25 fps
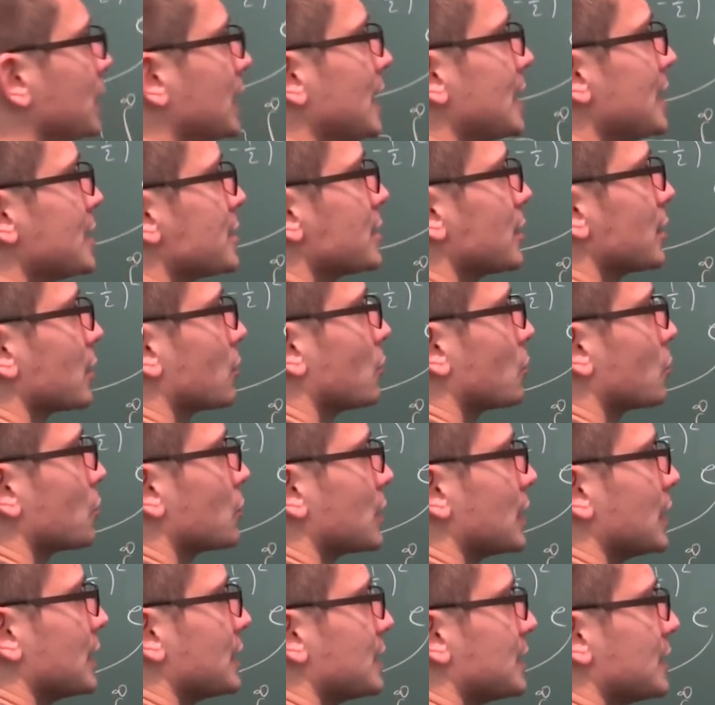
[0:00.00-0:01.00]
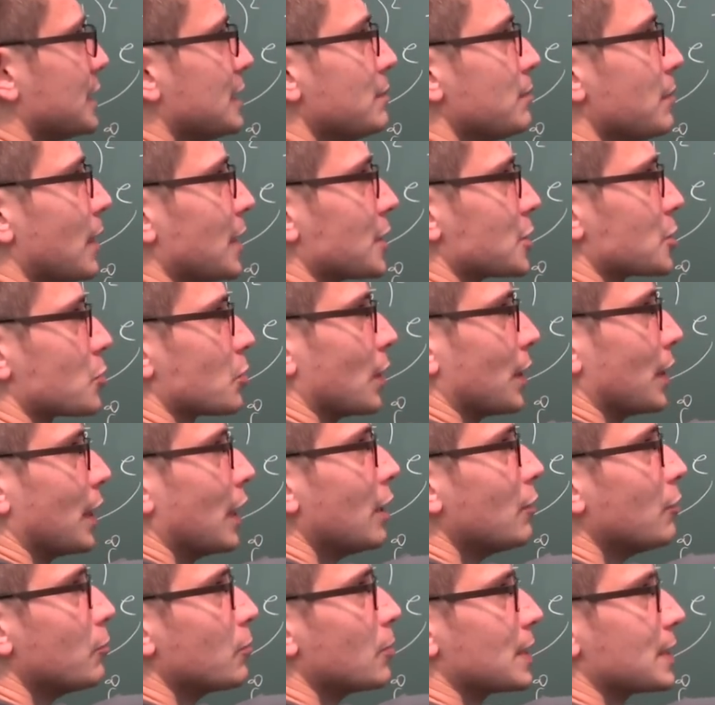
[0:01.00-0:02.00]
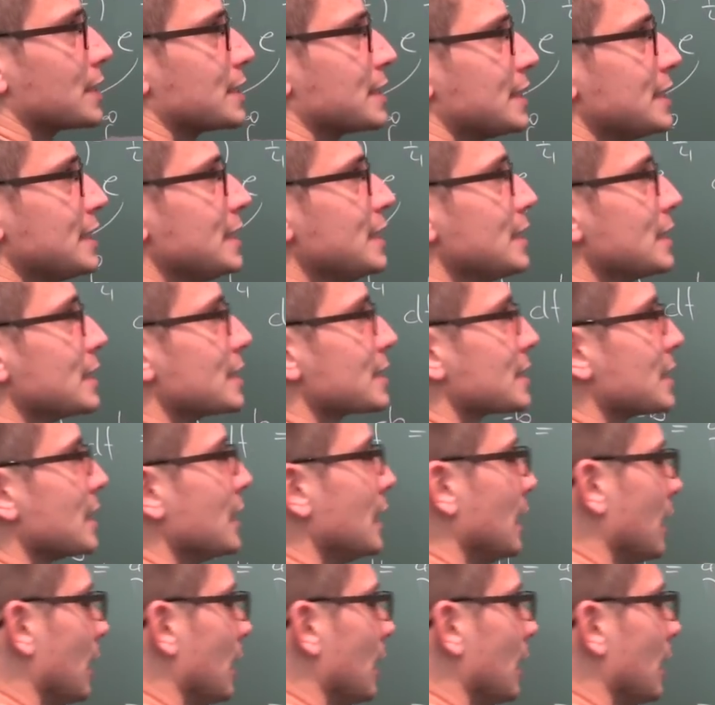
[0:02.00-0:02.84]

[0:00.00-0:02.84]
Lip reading: case you are going to get t minus 1 half, where t is